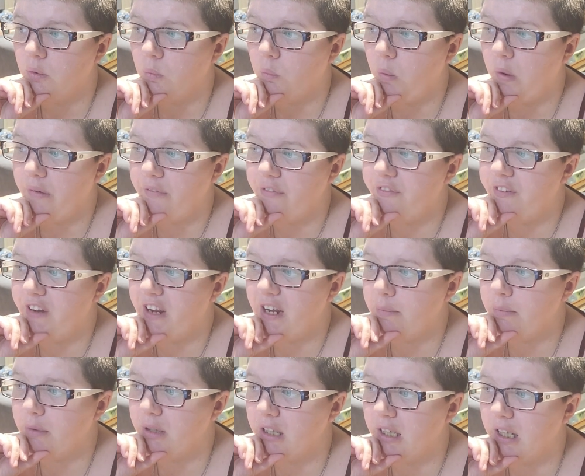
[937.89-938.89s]
What
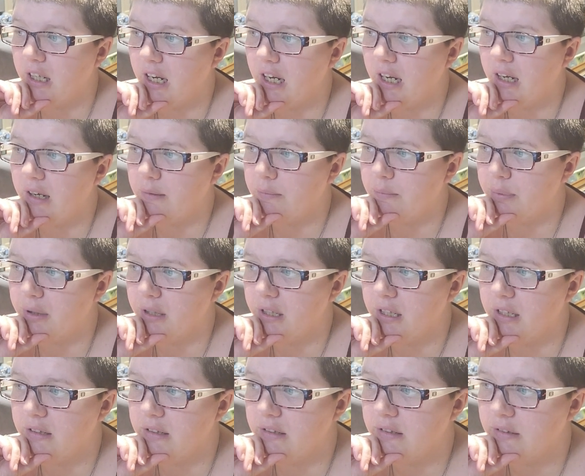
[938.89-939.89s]
family can I
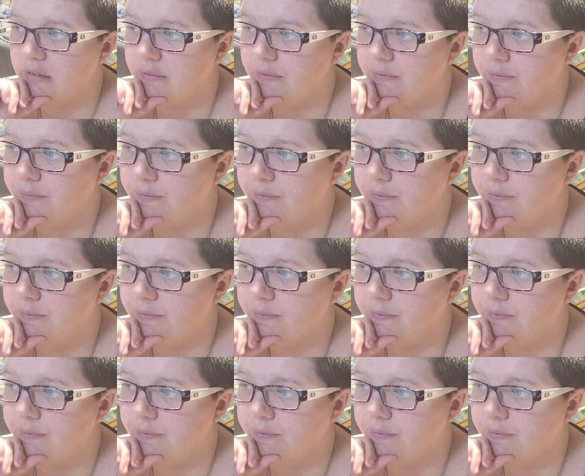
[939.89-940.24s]
complete?